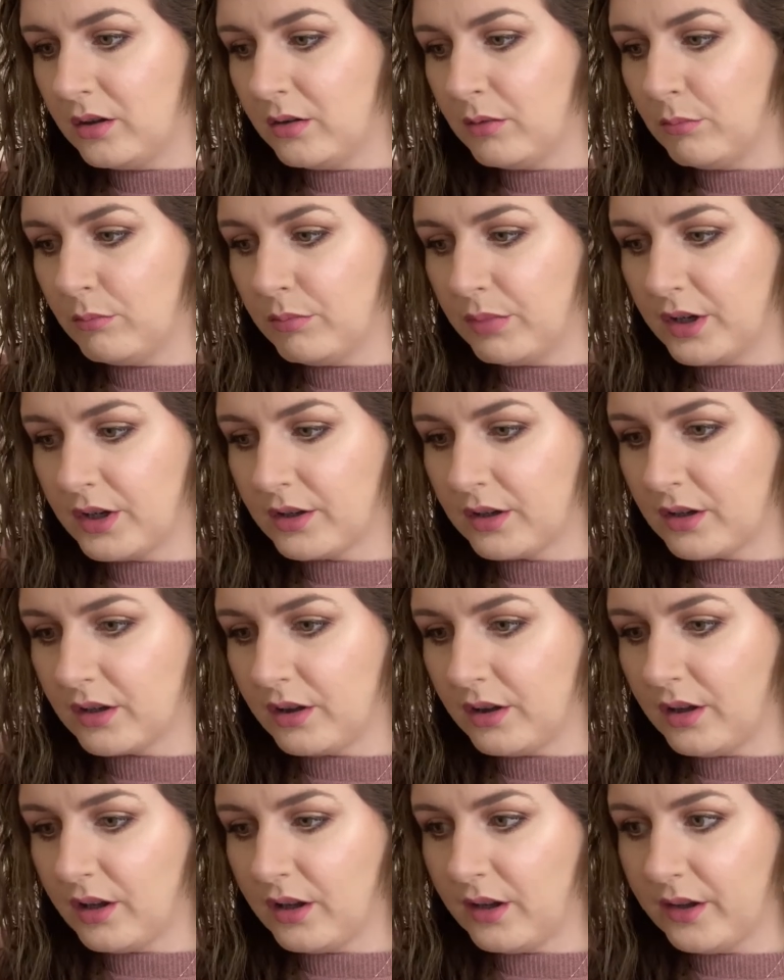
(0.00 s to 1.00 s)
butter
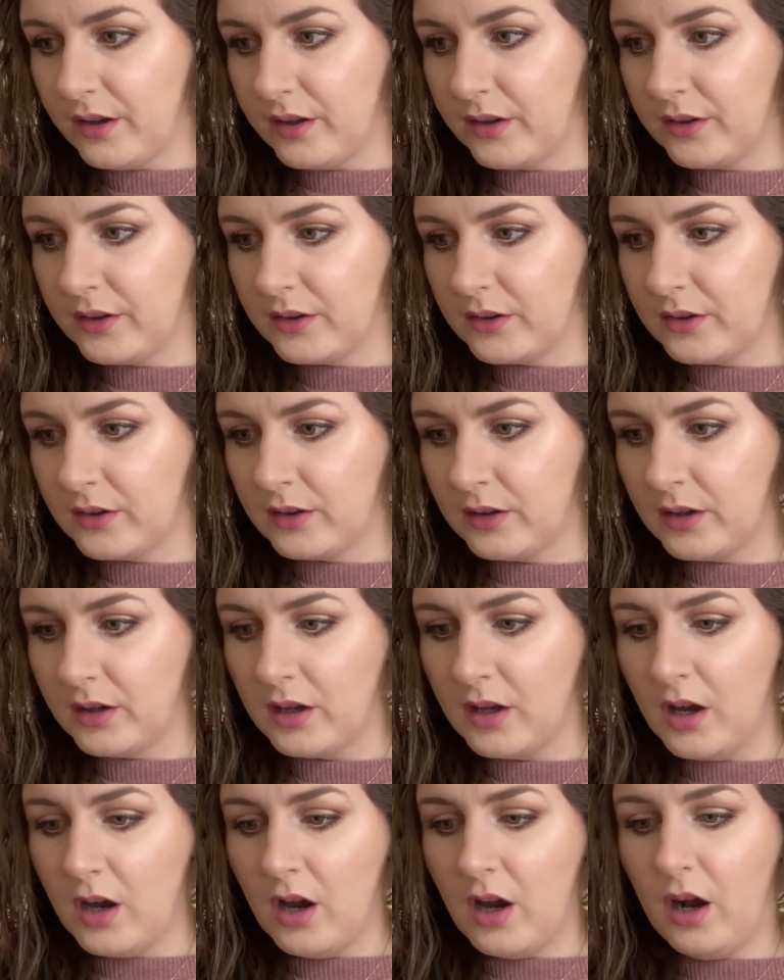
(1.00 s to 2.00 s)
gloss?
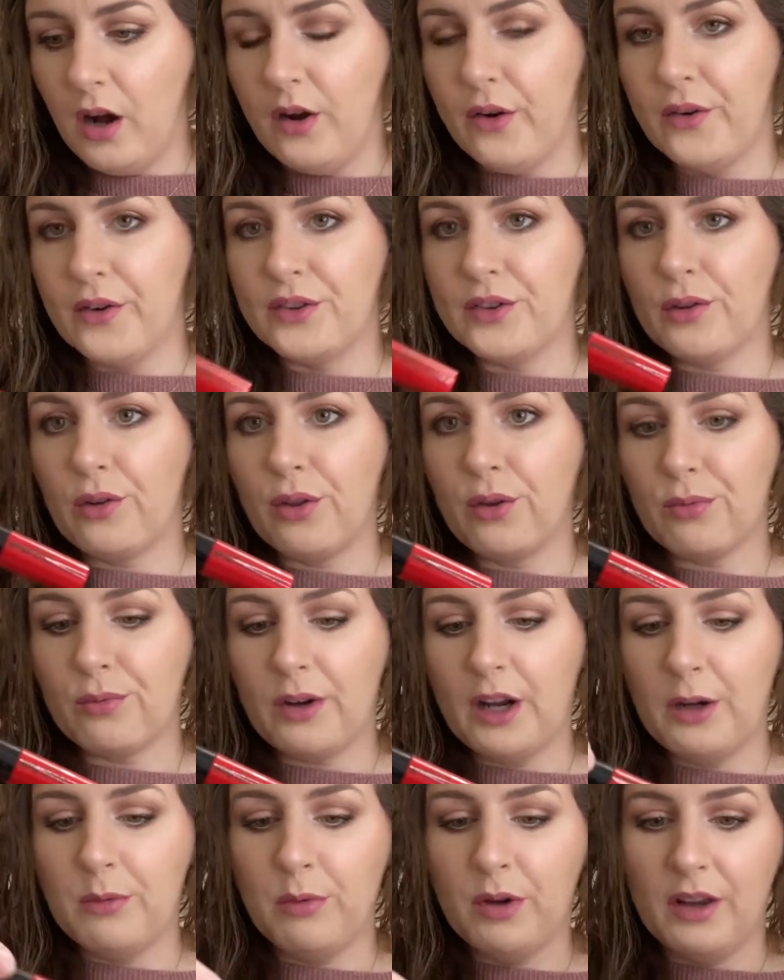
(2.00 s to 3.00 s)
Oh, so the
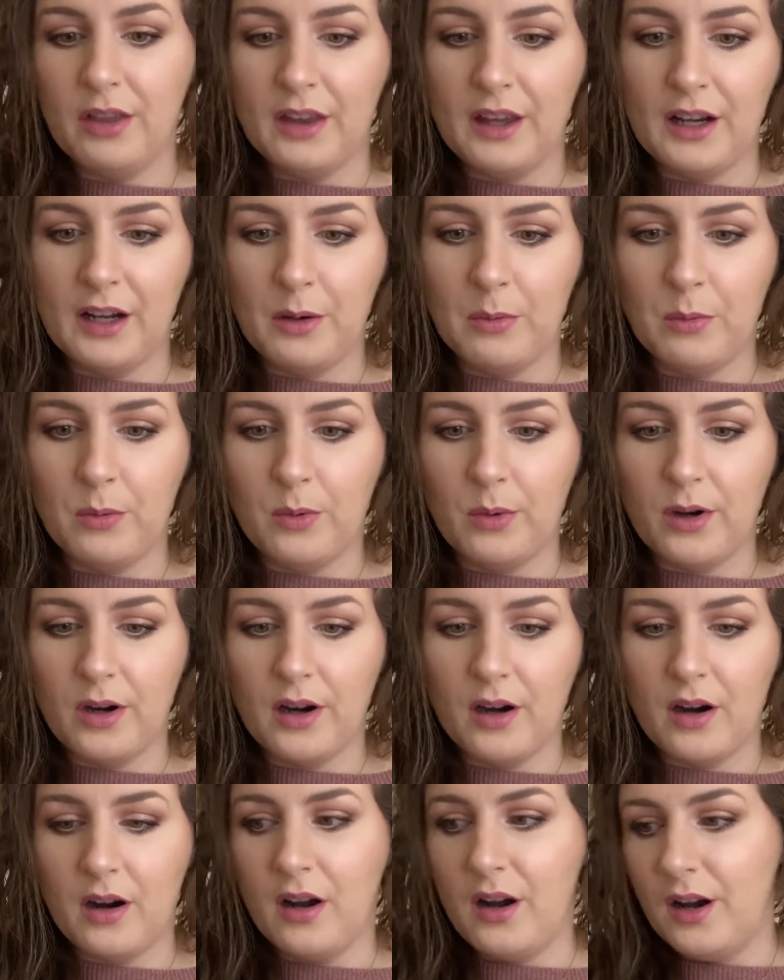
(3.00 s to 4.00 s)
red one that I
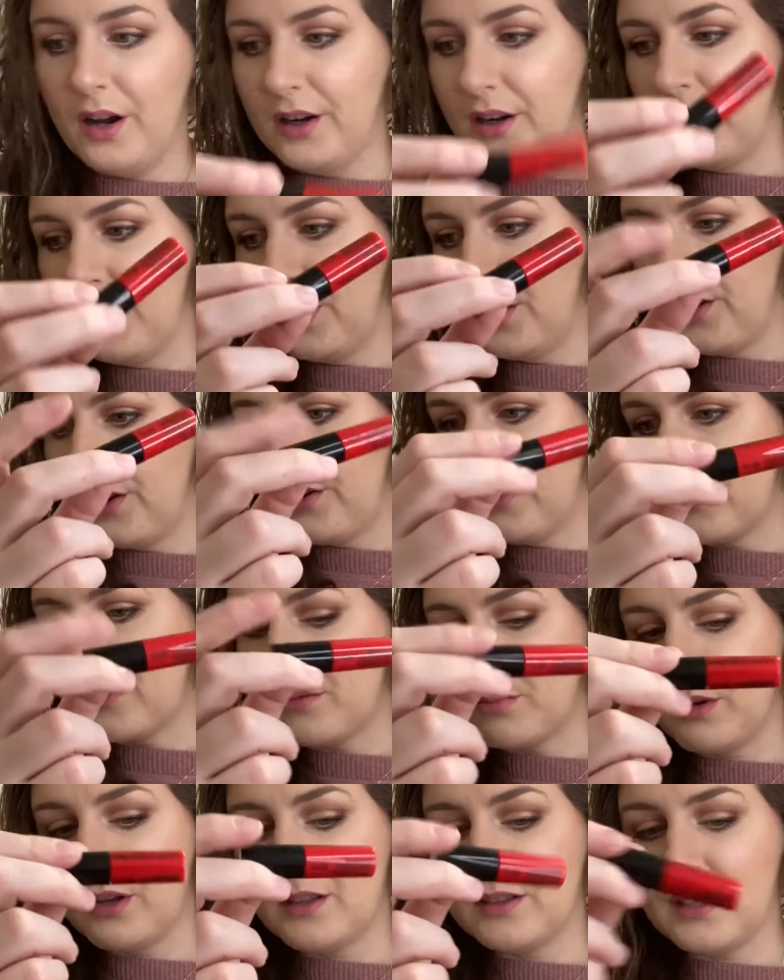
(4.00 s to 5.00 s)
wore on
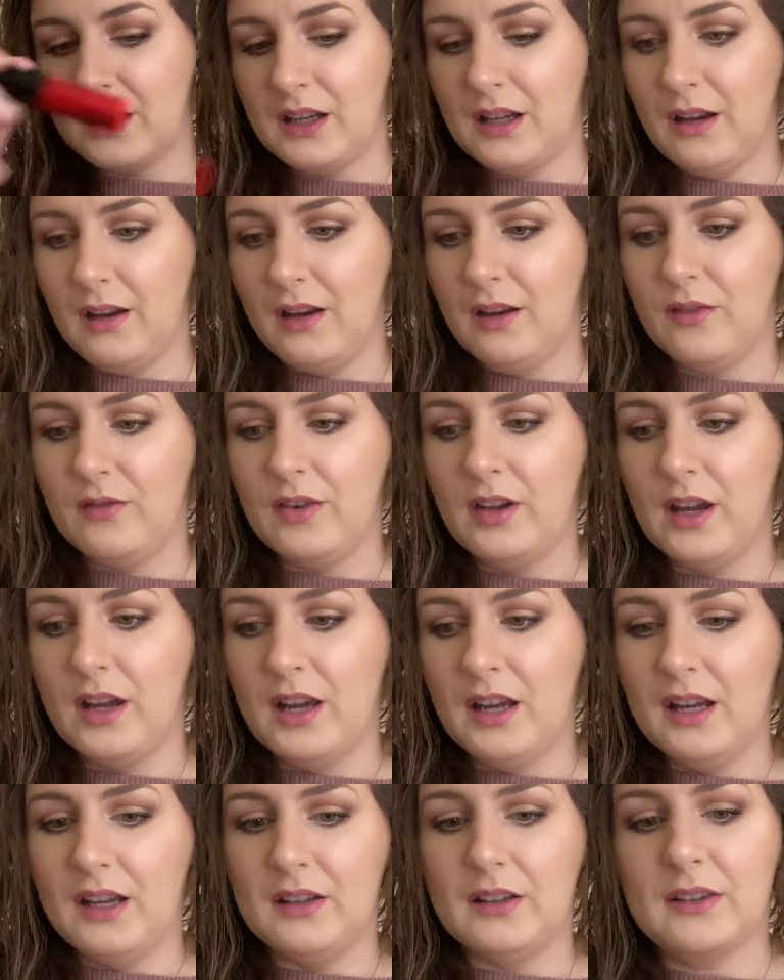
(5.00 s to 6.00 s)
Christmas Eve
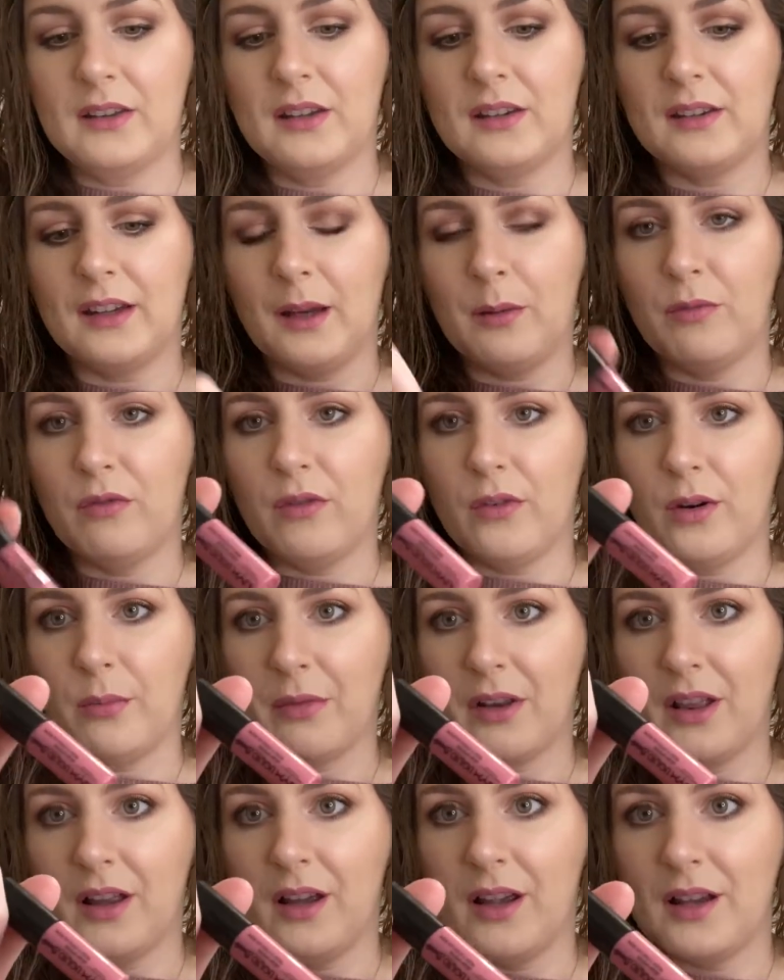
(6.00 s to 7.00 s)
is the same
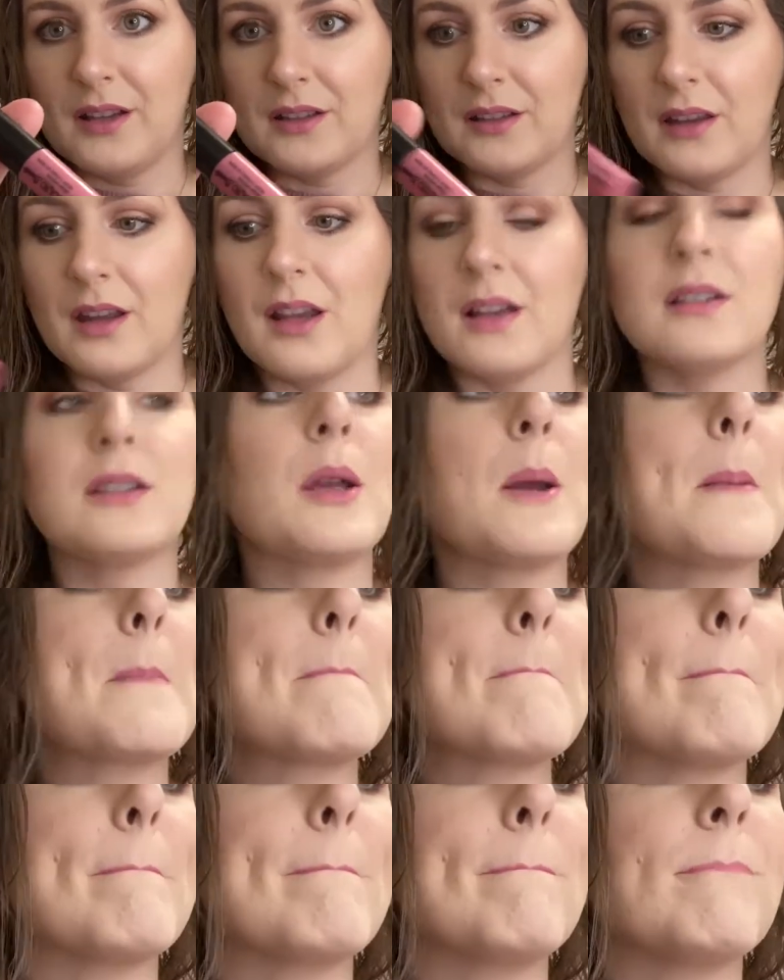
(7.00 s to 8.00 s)
formula as this.
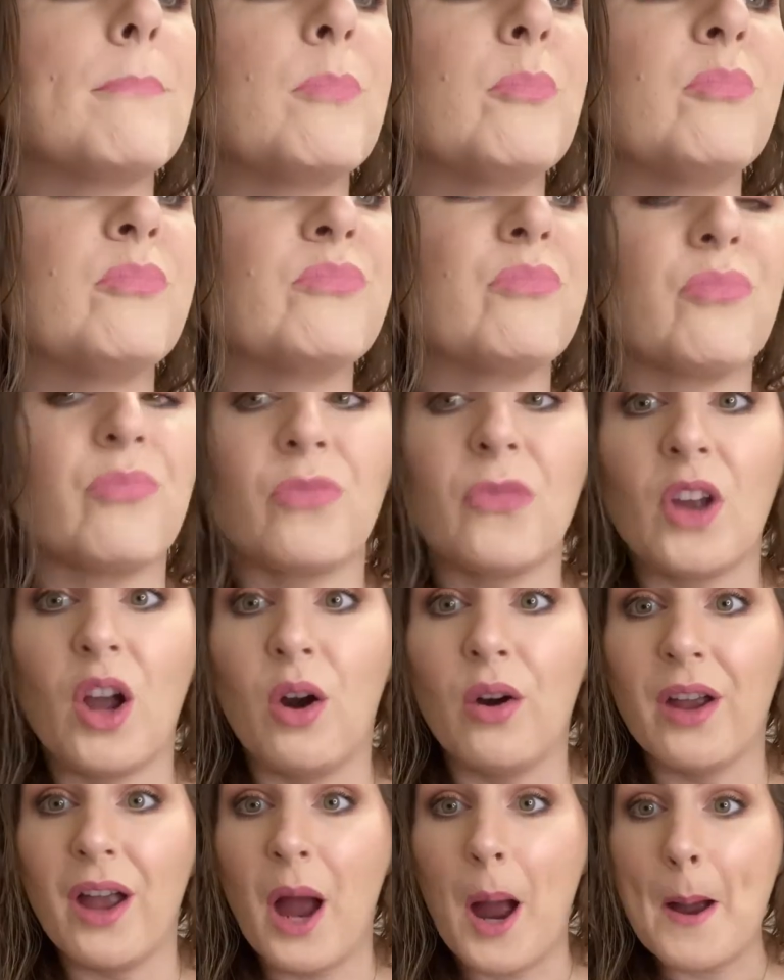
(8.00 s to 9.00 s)

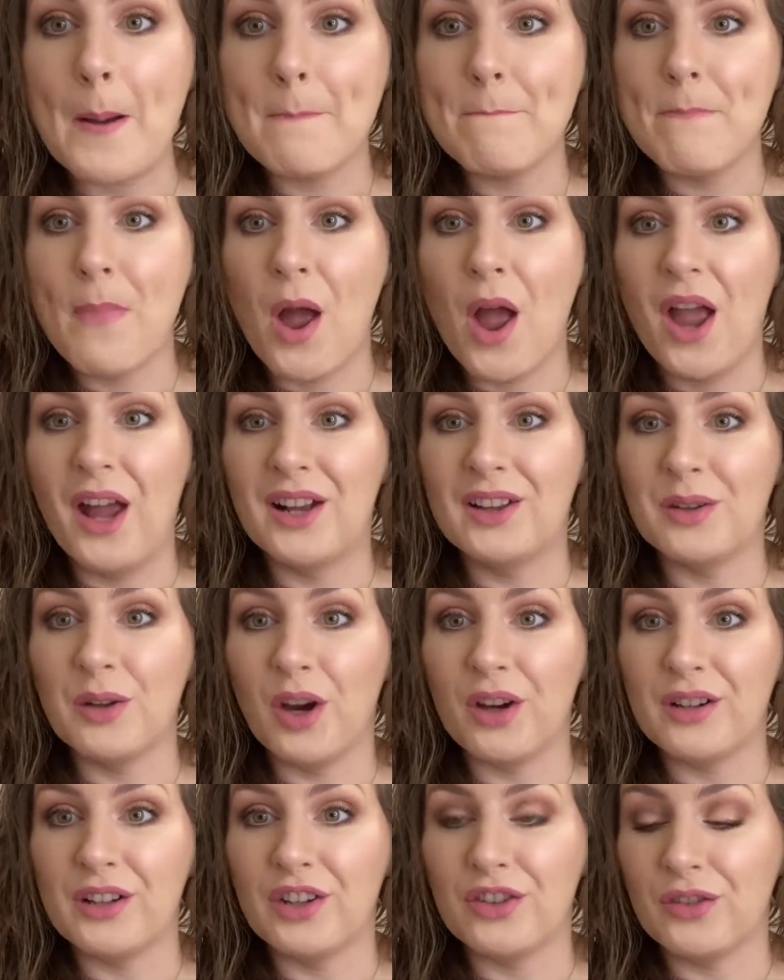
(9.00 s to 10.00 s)
Oh yeah, it's
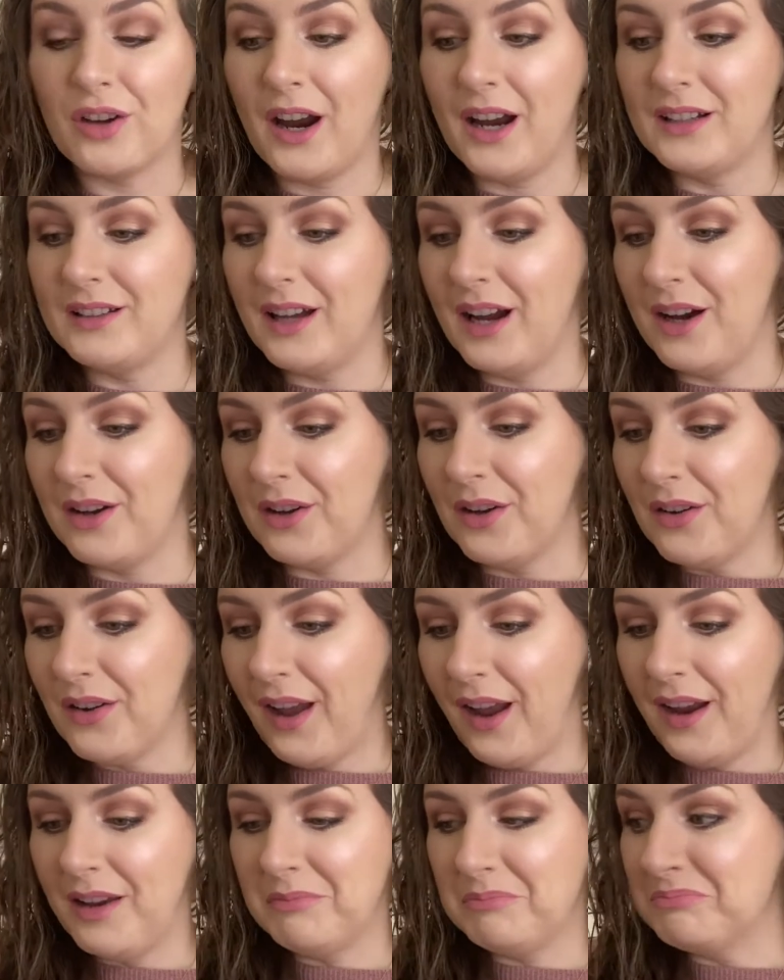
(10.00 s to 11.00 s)
already dried down.
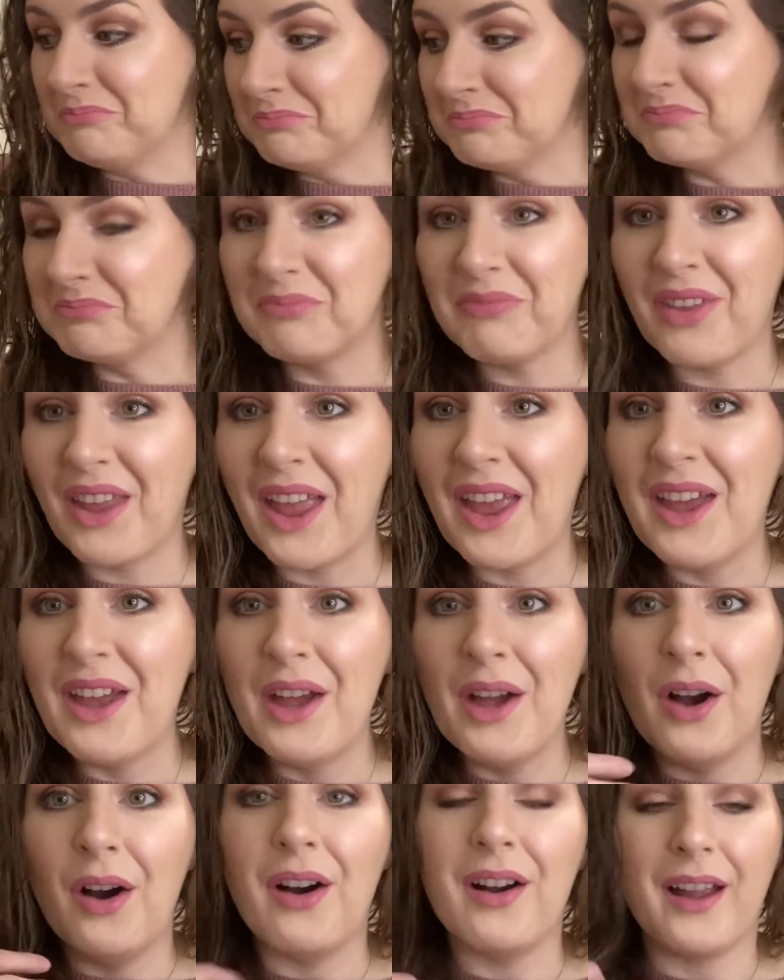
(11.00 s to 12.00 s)
Okay.
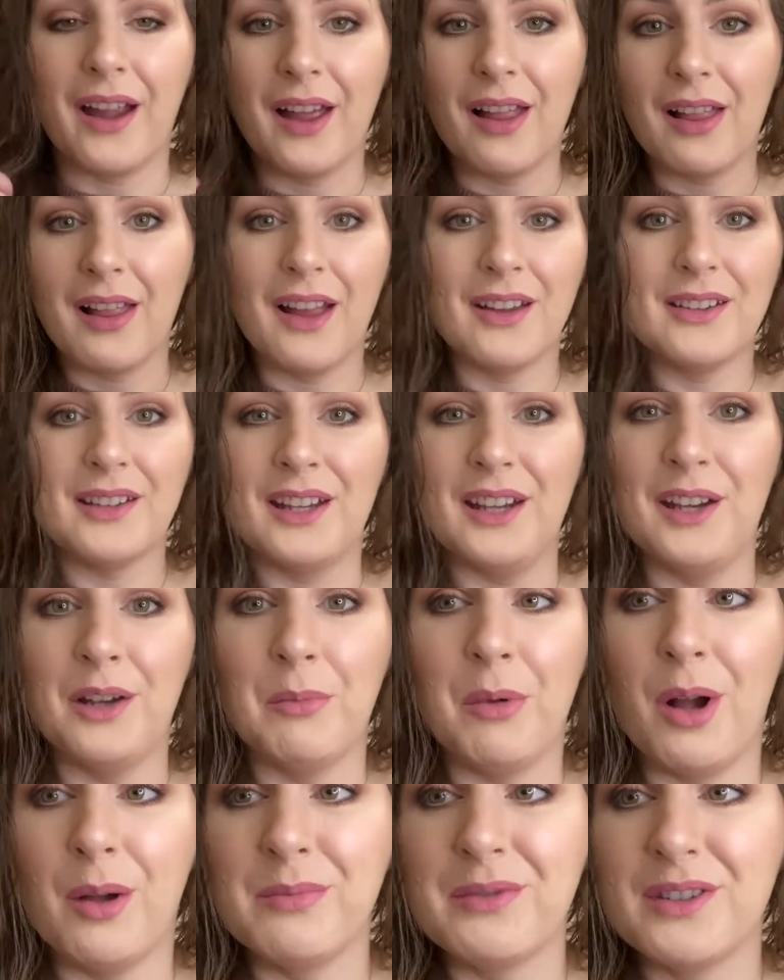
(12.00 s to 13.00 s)
Okay, I'll see you at
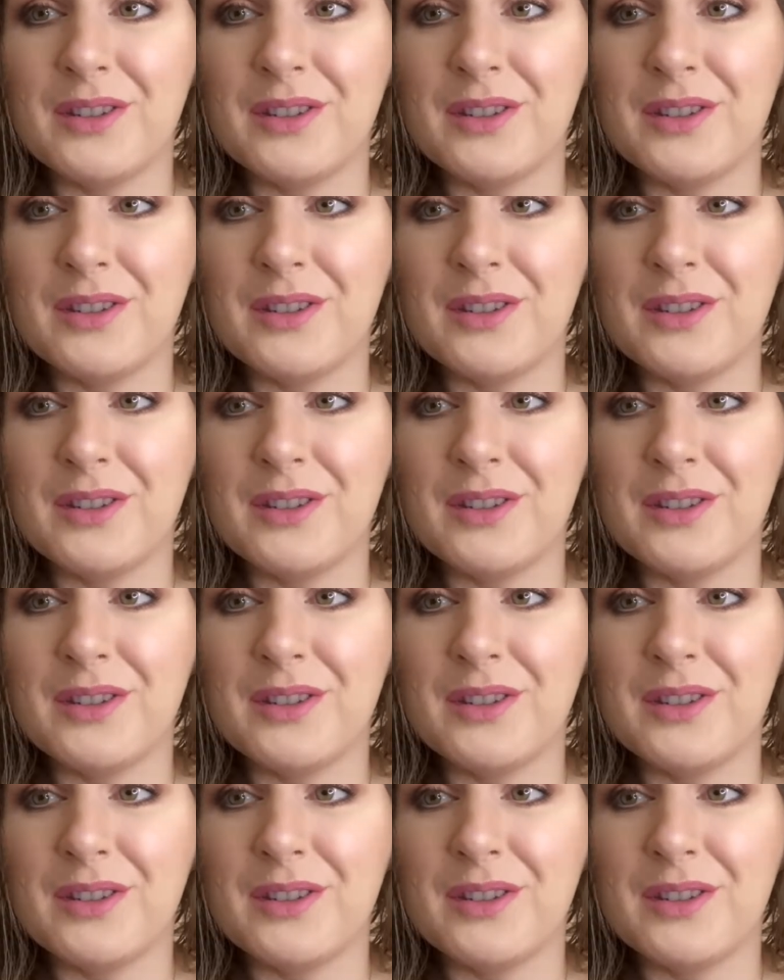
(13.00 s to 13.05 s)
mom's.